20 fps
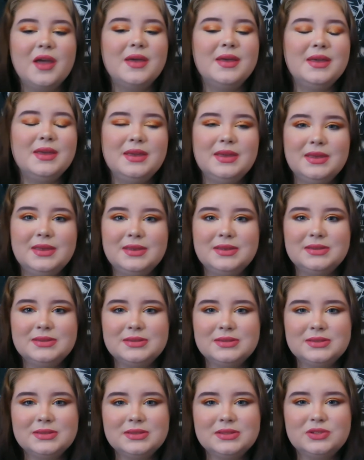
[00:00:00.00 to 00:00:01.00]

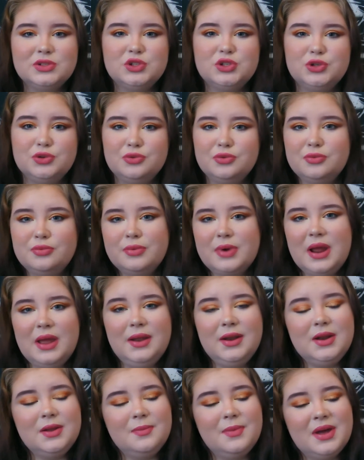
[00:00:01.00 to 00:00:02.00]
is to
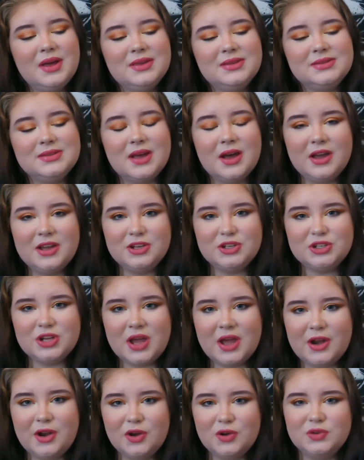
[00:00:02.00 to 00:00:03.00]
randomize
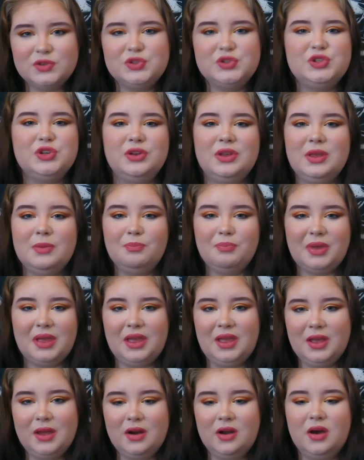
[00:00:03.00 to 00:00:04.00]
eyeshadows to hit
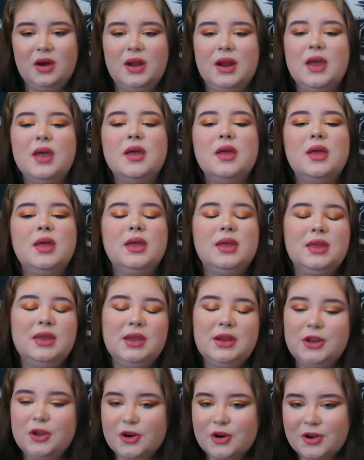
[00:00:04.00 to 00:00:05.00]
pan on
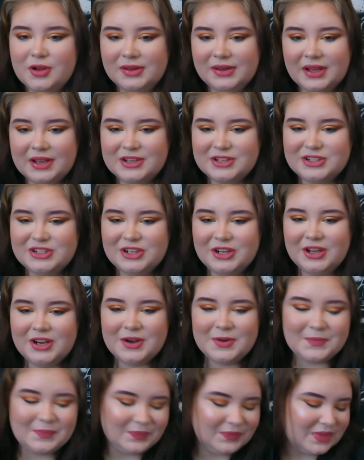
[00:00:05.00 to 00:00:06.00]
in your collection.
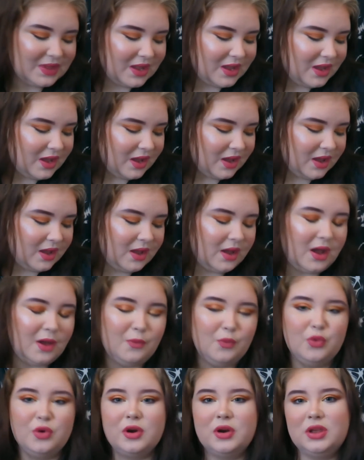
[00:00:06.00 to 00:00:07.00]

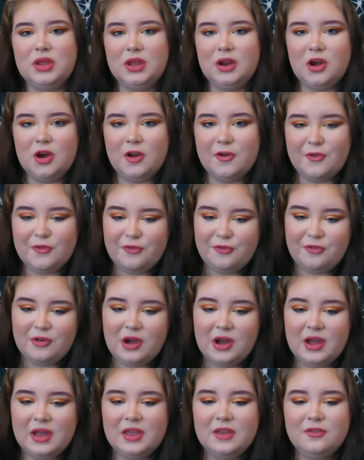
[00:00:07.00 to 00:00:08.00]
I'm working on
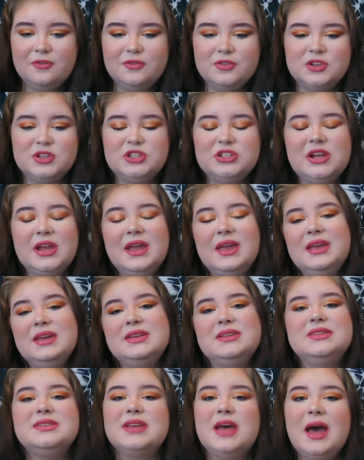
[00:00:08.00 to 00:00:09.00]
5
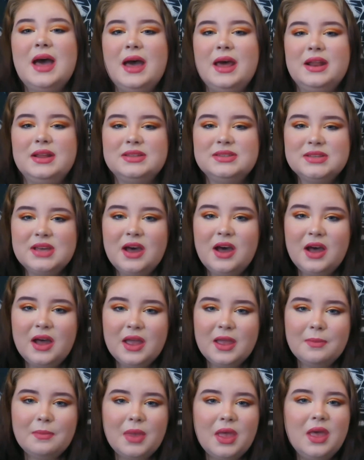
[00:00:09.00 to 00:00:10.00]
shades at a
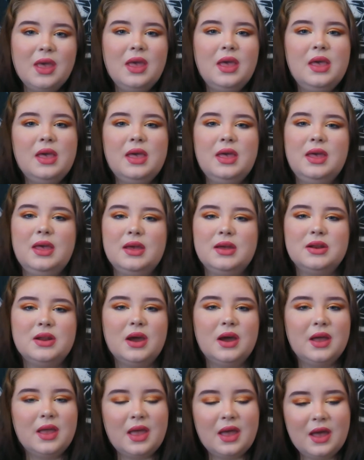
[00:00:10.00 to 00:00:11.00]
time, and
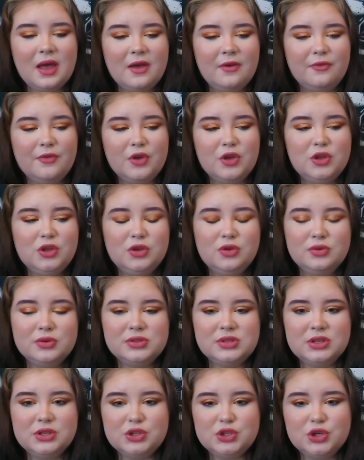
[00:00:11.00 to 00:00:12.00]
I have a
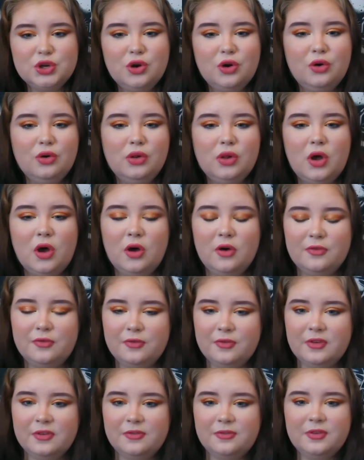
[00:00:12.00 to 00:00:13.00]
usage goal of
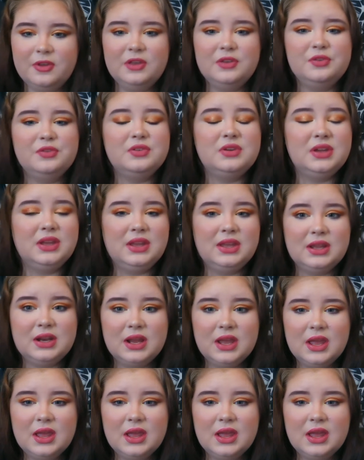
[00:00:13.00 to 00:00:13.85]
15